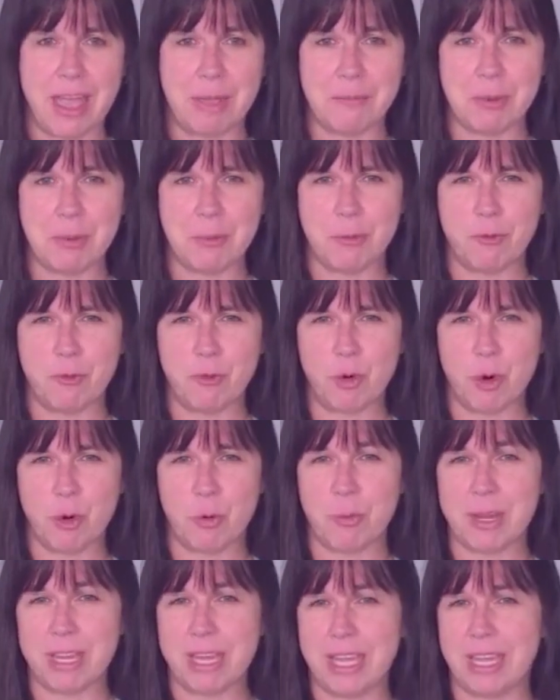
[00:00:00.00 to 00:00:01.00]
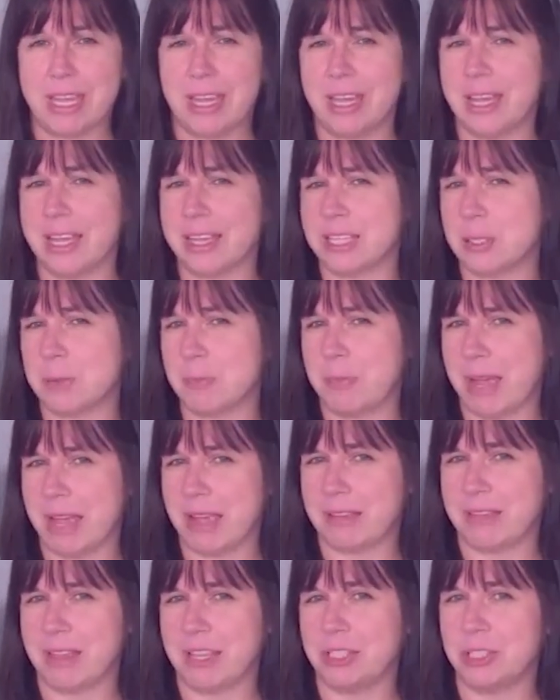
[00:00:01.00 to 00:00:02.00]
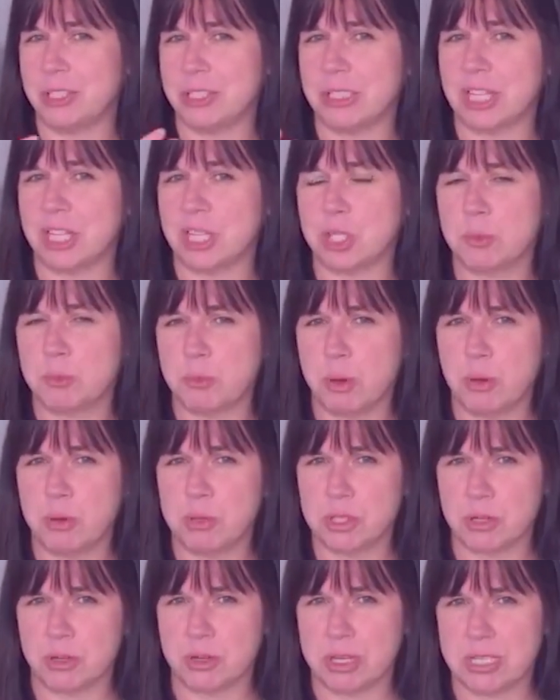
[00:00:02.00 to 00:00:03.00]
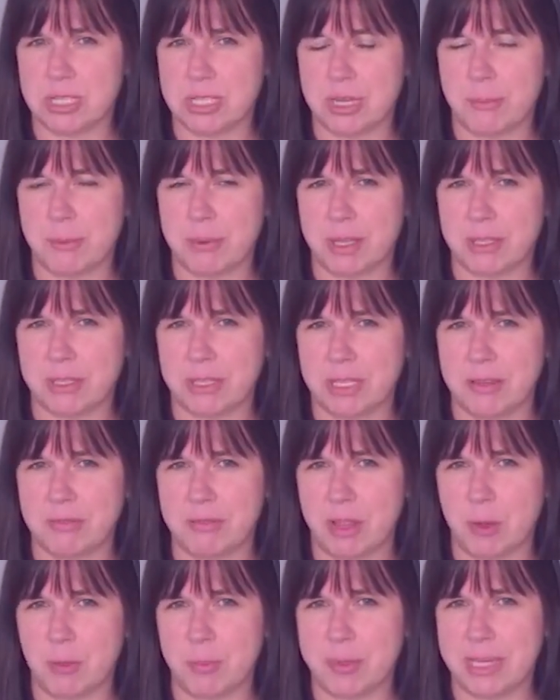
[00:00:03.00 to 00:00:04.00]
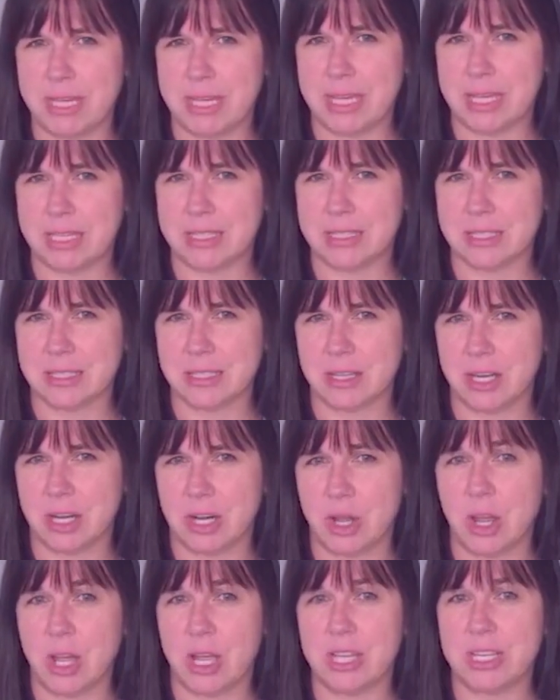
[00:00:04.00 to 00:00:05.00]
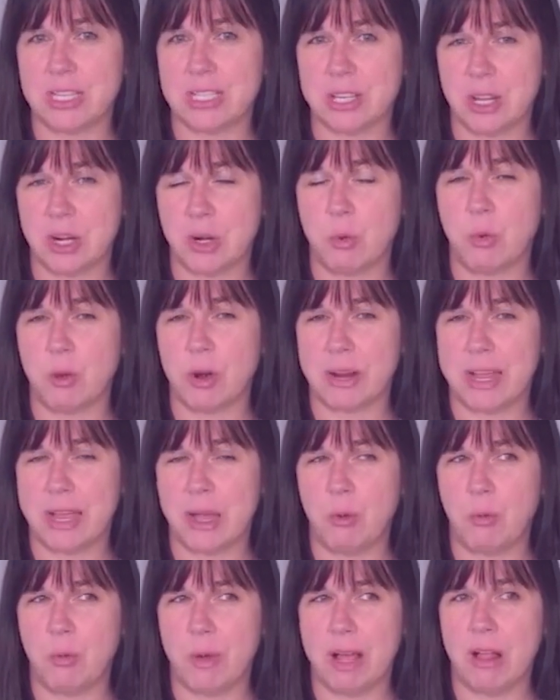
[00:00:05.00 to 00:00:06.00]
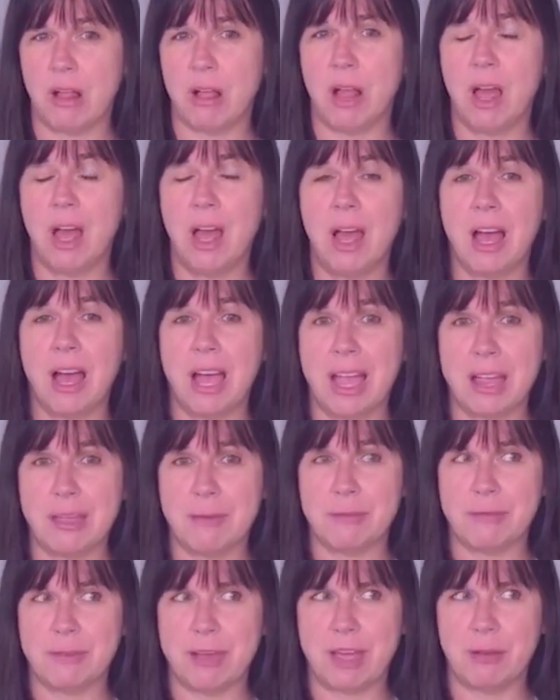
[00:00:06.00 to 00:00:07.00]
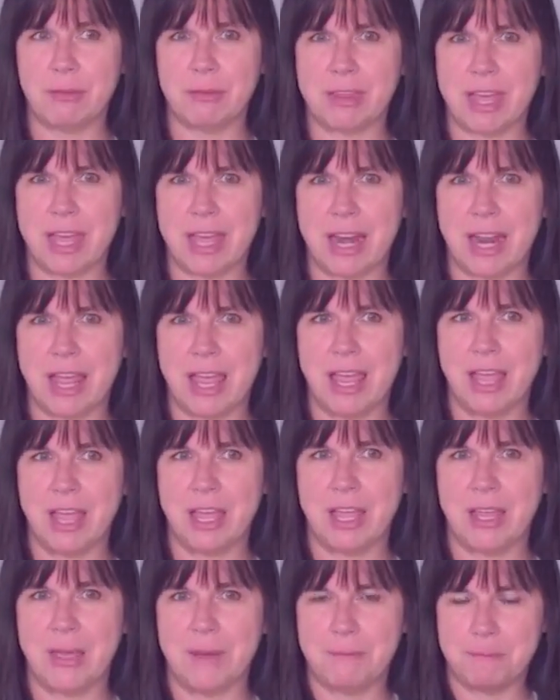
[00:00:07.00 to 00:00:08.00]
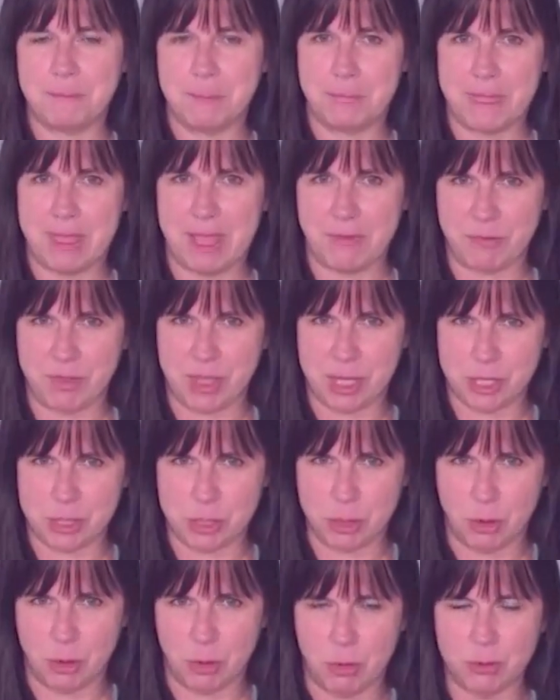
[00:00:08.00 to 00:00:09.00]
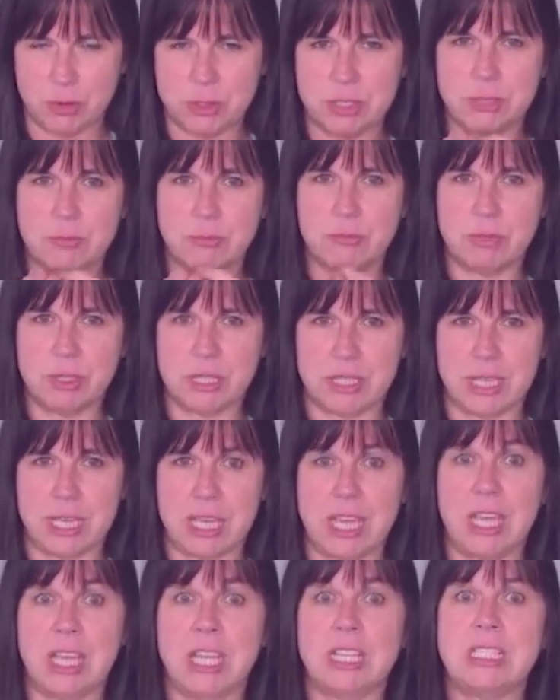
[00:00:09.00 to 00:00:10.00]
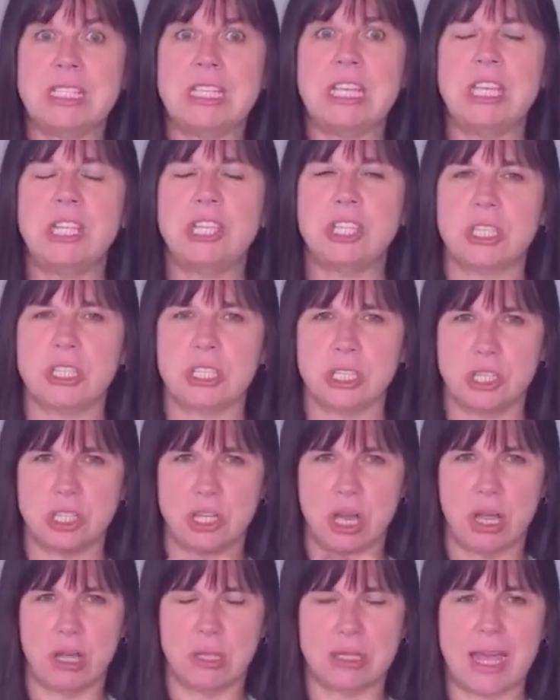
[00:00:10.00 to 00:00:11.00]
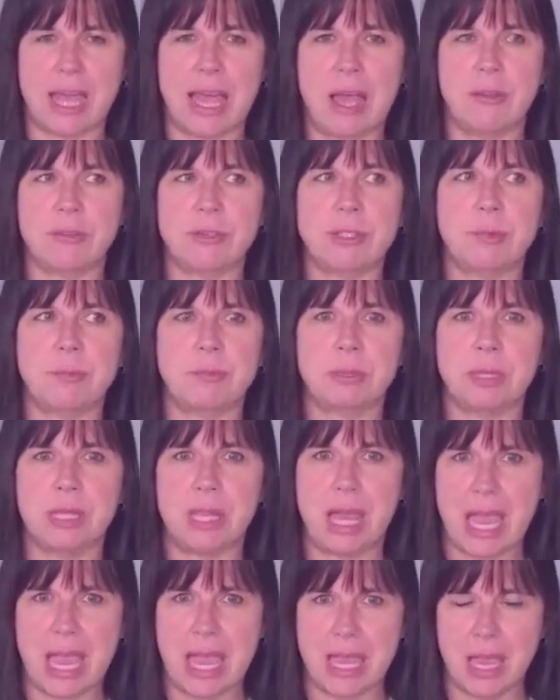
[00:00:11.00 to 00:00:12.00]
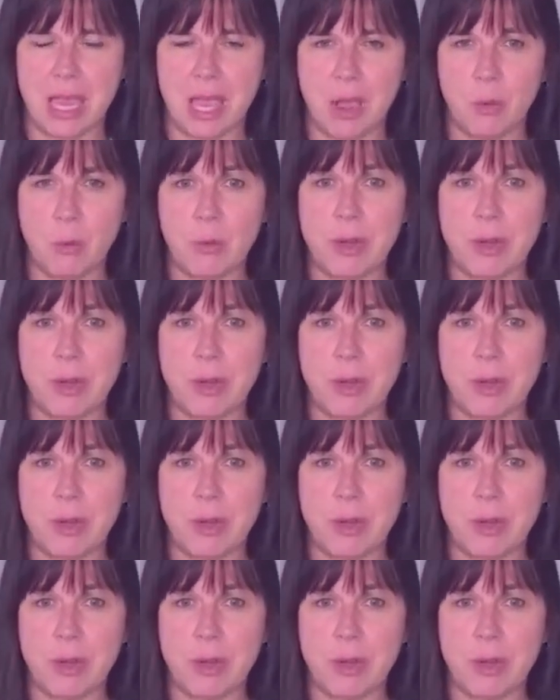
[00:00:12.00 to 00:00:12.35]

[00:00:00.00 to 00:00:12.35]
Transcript: and before we expect that just exposure to typically developing kids is gonna is gonna work out well. I have found that if the adult really teaches a child how to play,